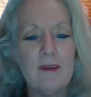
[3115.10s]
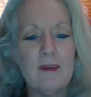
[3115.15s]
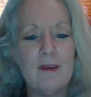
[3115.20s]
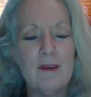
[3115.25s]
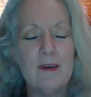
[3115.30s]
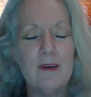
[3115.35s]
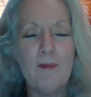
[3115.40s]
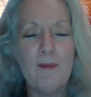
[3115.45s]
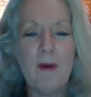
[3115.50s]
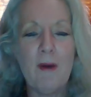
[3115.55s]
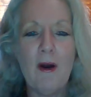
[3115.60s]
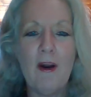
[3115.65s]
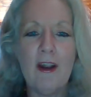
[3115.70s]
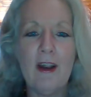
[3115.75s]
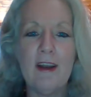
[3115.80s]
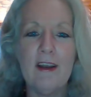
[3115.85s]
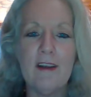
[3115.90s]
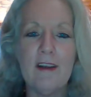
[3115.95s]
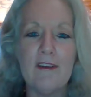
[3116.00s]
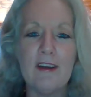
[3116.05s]
I'm
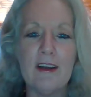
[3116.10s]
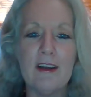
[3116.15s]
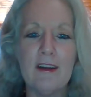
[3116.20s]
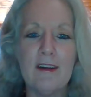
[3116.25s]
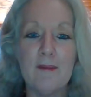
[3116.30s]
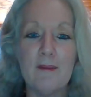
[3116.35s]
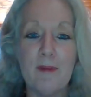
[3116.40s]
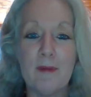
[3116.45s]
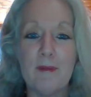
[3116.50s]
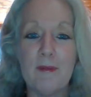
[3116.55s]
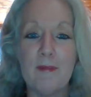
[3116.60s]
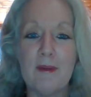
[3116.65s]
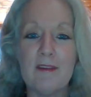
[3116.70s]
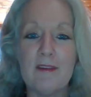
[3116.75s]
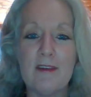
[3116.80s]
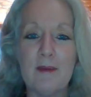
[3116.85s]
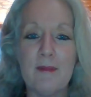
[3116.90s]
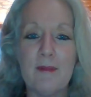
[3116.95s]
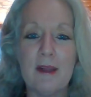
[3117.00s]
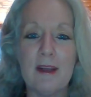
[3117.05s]
pioneering probably
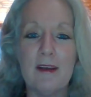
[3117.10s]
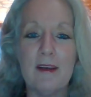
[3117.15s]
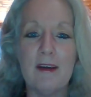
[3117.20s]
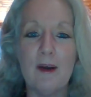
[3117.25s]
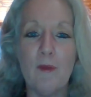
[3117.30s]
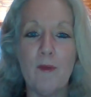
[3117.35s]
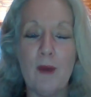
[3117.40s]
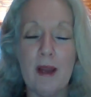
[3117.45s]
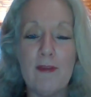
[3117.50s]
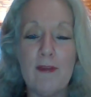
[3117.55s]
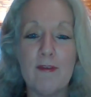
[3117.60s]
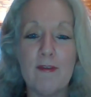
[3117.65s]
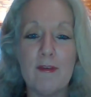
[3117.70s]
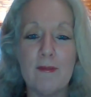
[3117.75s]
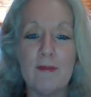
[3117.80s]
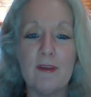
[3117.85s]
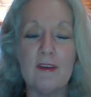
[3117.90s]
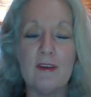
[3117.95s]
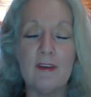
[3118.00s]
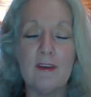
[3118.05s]
something away from
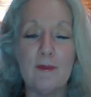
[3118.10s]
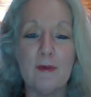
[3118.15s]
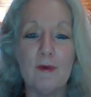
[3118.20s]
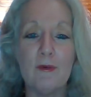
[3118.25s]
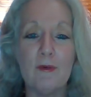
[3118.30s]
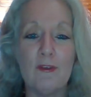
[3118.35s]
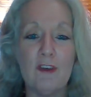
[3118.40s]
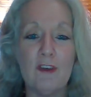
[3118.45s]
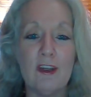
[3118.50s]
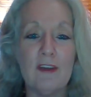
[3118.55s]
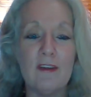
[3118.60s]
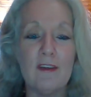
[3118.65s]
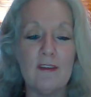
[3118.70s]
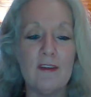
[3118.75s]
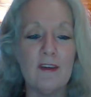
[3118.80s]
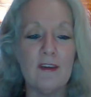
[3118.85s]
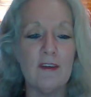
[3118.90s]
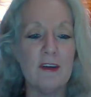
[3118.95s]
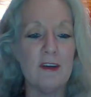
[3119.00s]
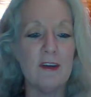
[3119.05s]
the typical gender
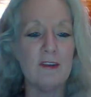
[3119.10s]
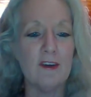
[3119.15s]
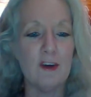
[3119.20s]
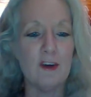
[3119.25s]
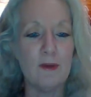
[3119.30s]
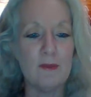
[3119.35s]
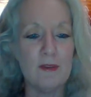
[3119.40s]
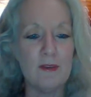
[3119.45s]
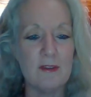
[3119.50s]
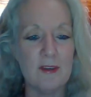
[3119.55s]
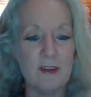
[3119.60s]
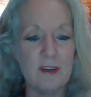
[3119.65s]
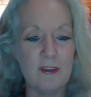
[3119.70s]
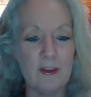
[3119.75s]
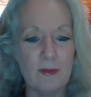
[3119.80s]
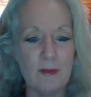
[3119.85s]
stereotypes, is actually